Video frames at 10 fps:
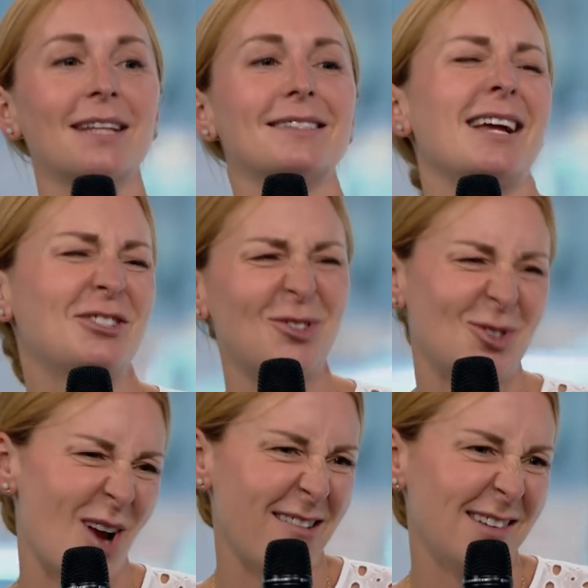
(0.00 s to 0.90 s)
It's not just
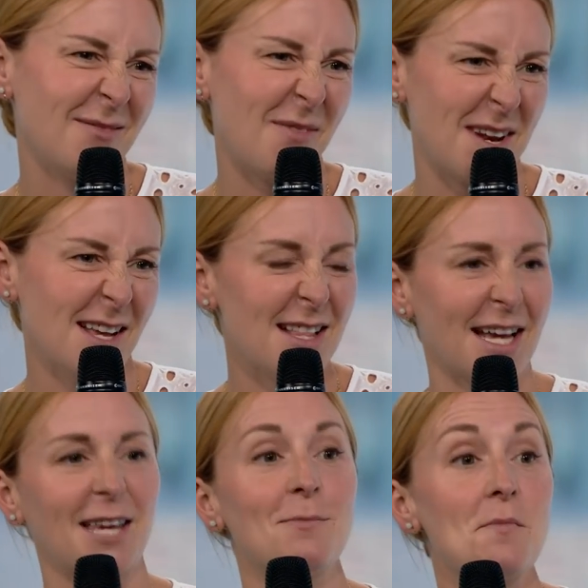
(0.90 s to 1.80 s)
chocolate and vanilla.
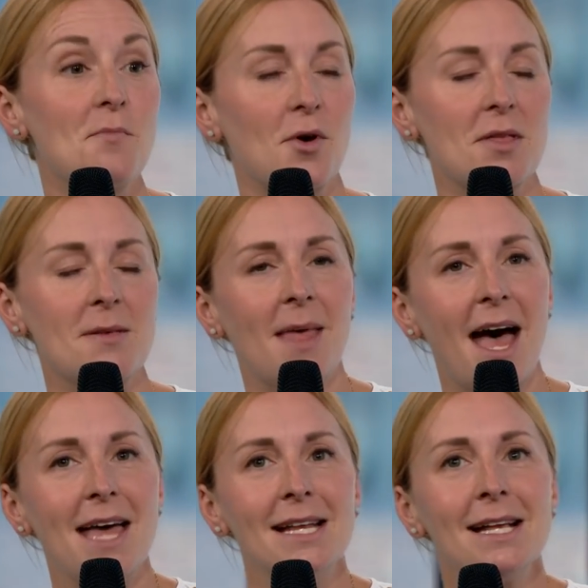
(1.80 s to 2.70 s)
It can be more than
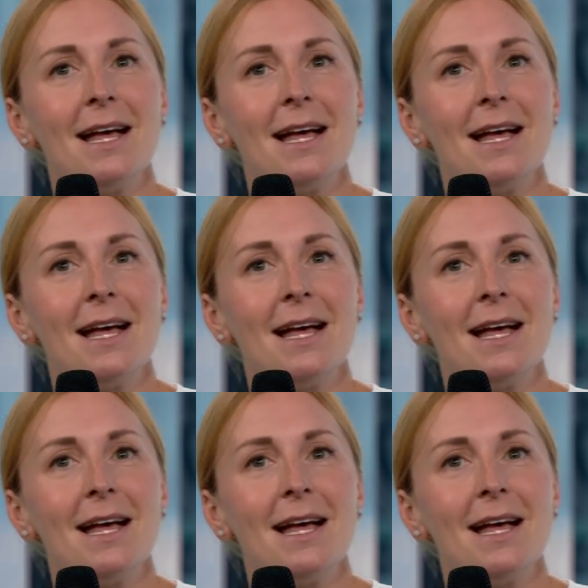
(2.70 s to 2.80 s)
that.